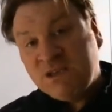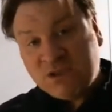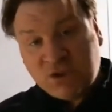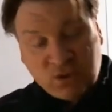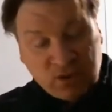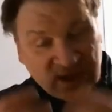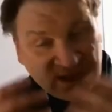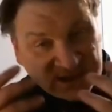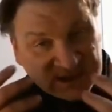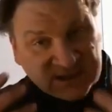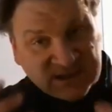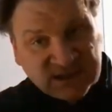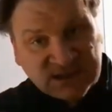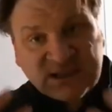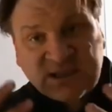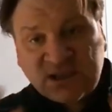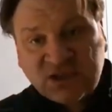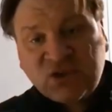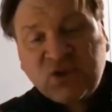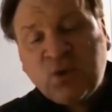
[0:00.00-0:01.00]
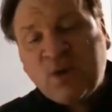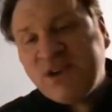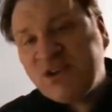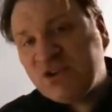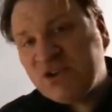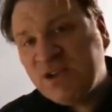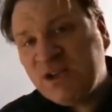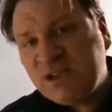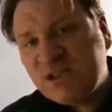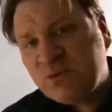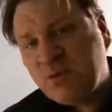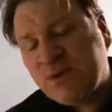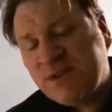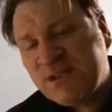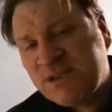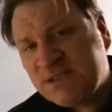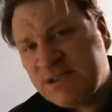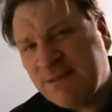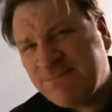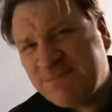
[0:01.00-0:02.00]
So that's the situation. That's what
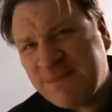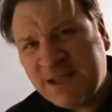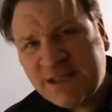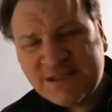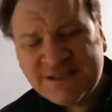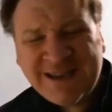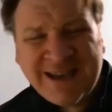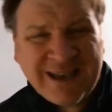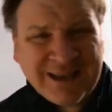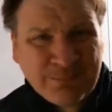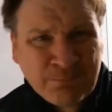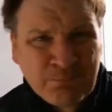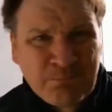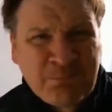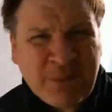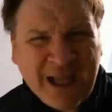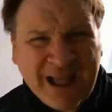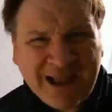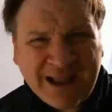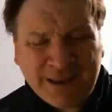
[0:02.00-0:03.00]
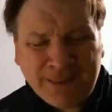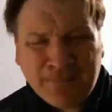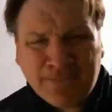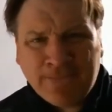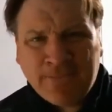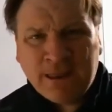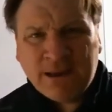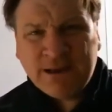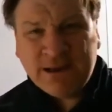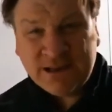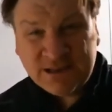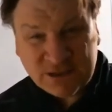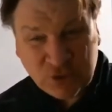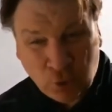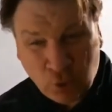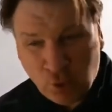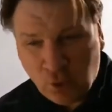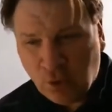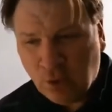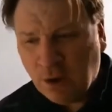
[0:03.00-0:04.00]
the septic tank ban is
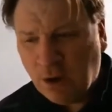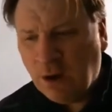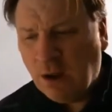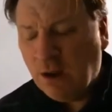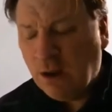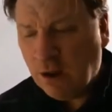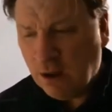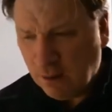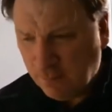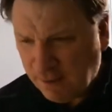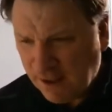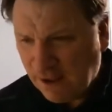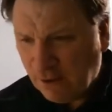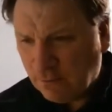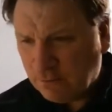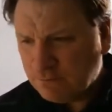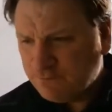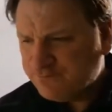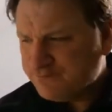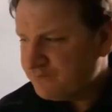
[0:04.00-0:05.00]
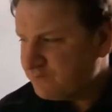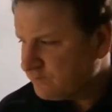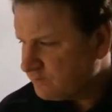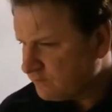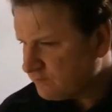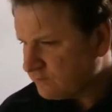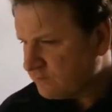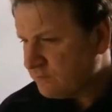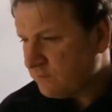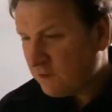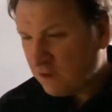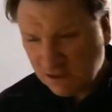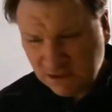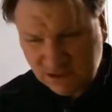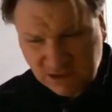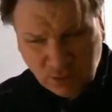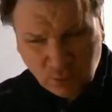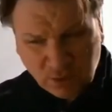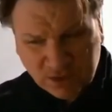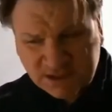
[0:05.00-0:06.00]
all about.
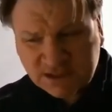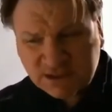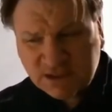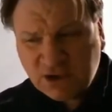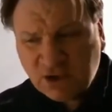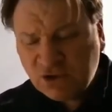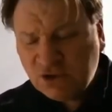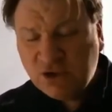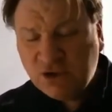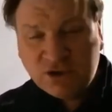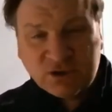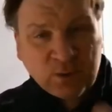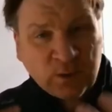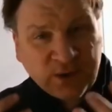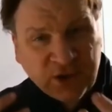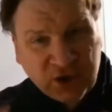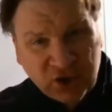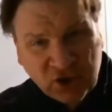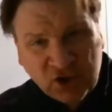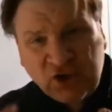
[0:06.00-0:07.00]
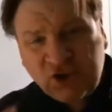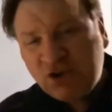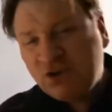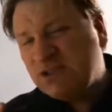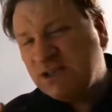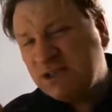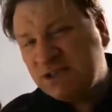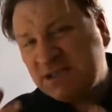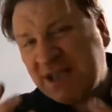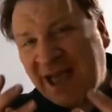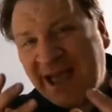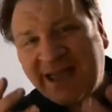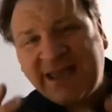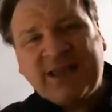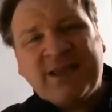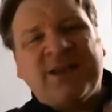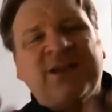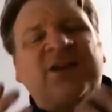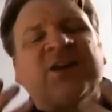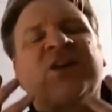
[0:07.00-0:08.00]
So what's the good news? Well, the good news is I'm
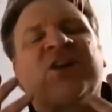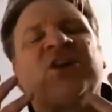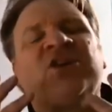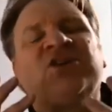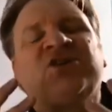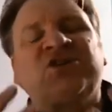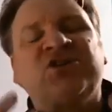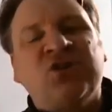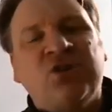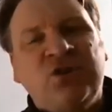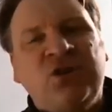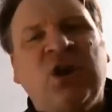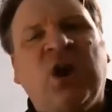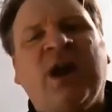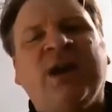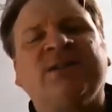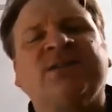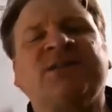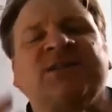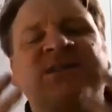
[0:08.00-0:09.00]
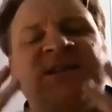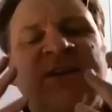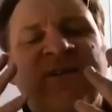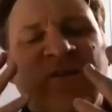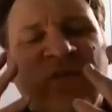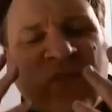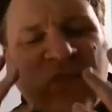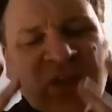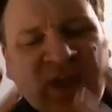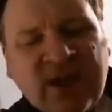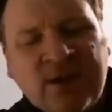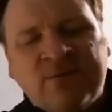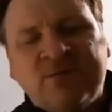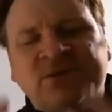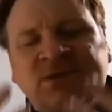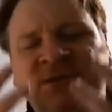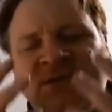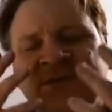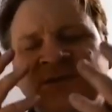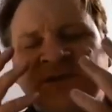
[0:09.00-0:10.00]
going to show you how to save
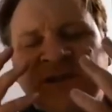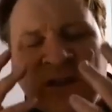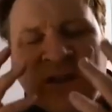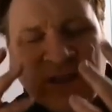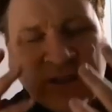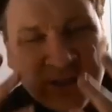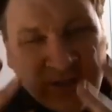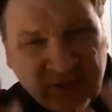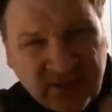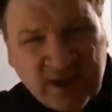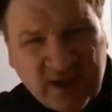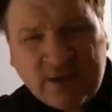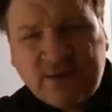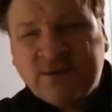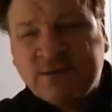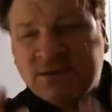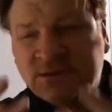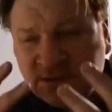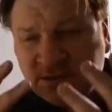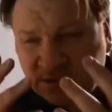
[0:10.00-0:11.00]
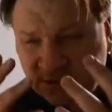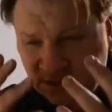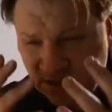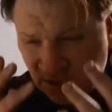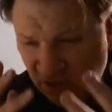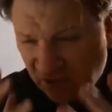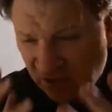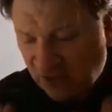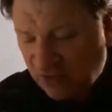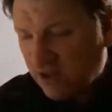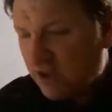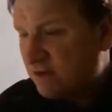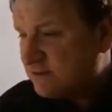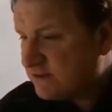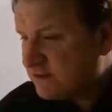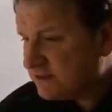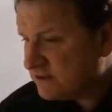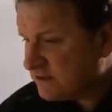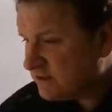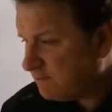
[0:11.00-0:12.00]
thousands and thousands and
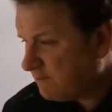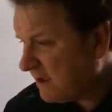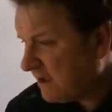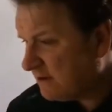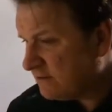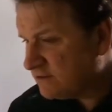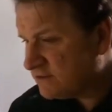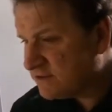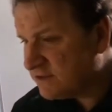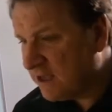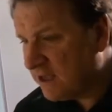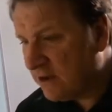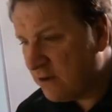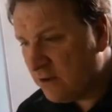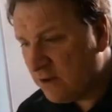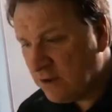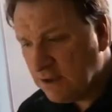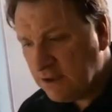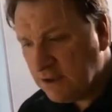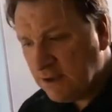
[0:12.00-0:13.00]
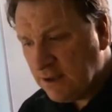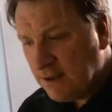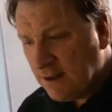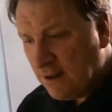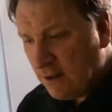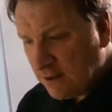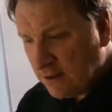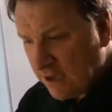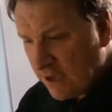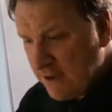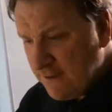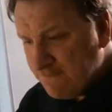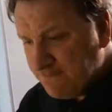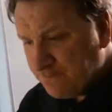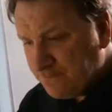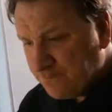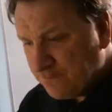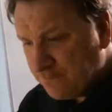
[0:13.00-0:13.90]
thousands of pounds now. Okay?